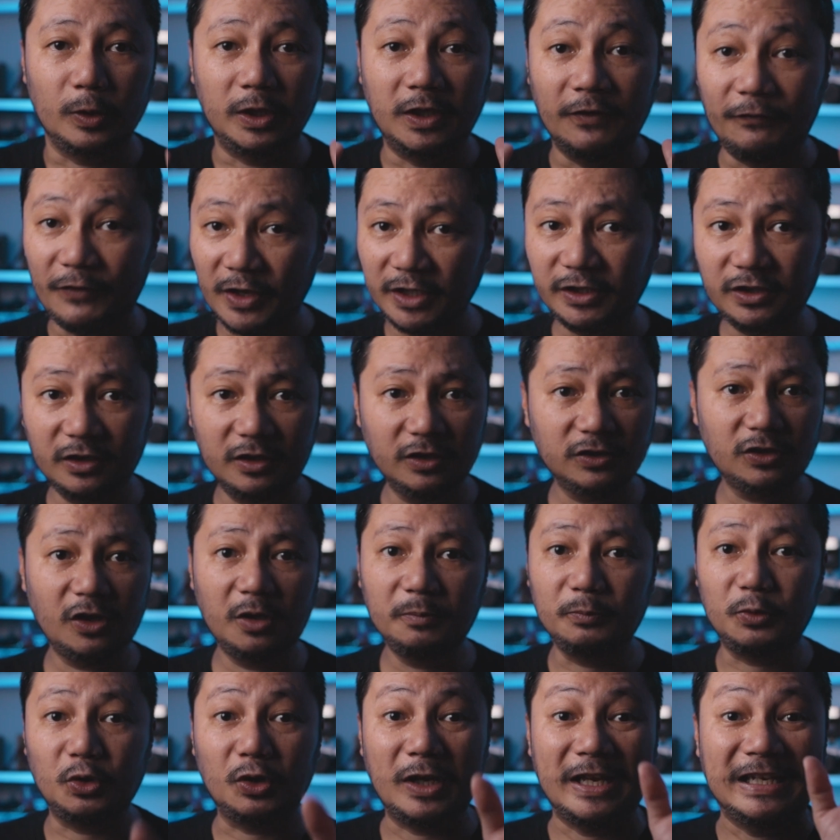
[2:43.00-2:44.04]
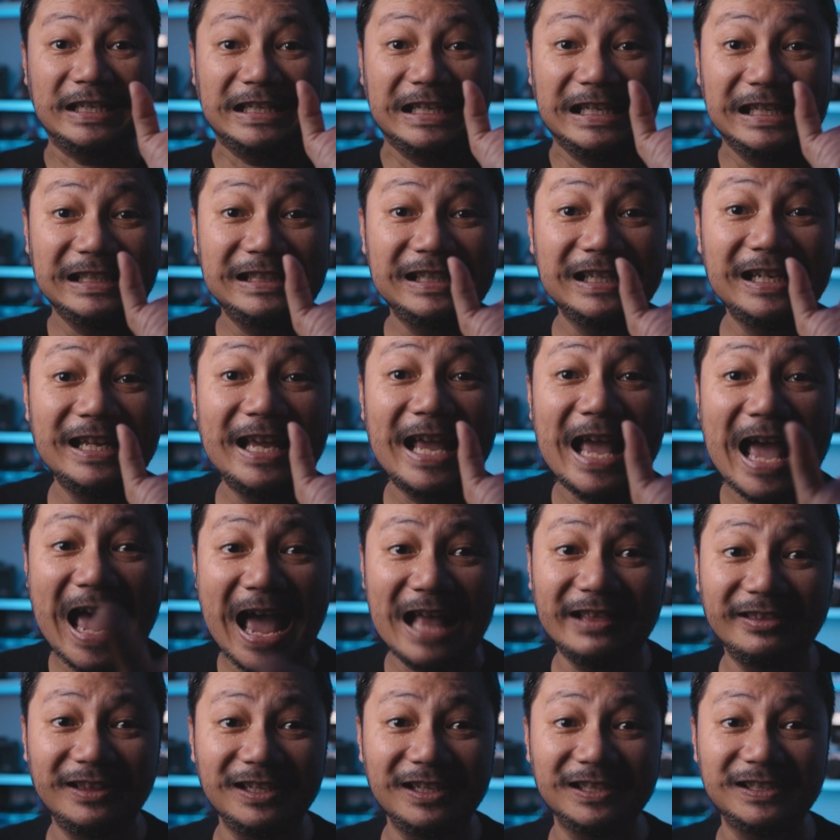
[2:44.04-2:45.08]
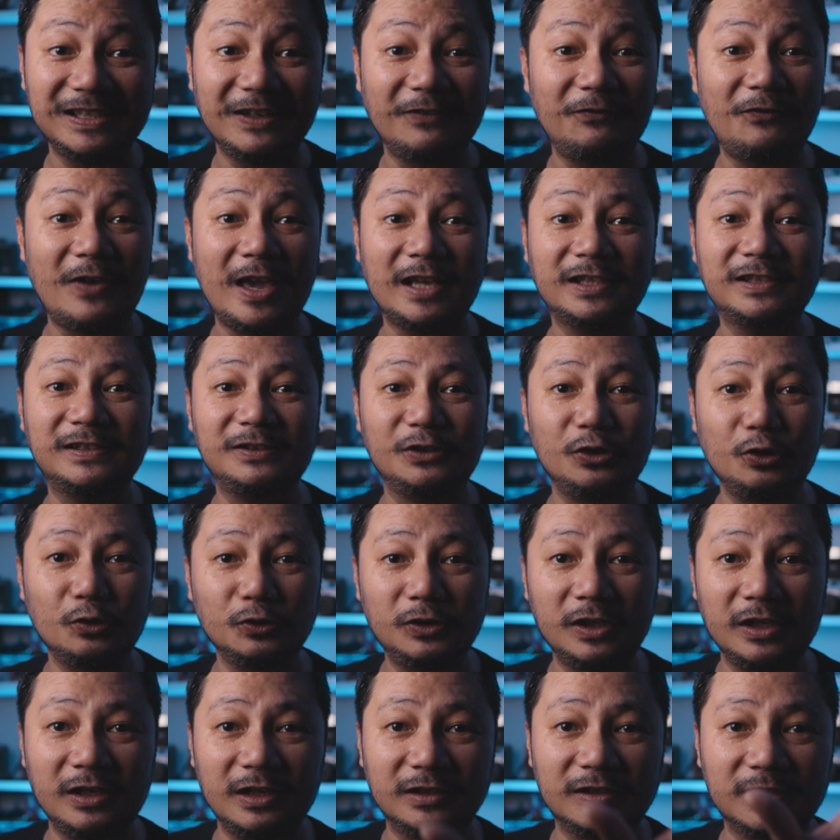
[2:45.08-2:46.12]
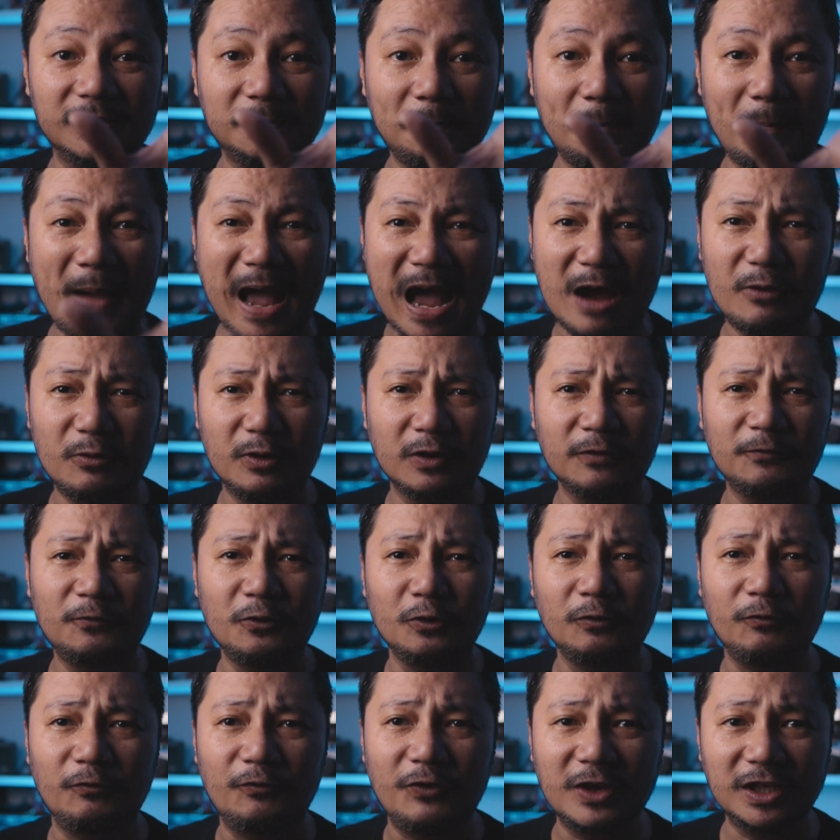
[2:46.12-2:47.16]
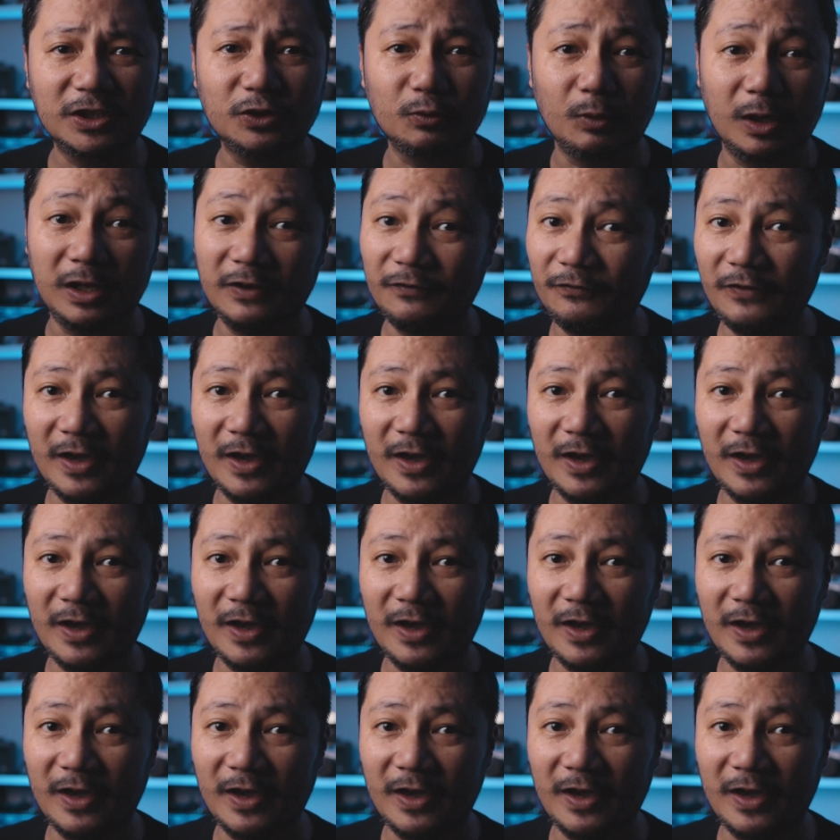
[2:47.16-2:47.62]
With Davinci Resolve, you can easily add these effects using its powerful visual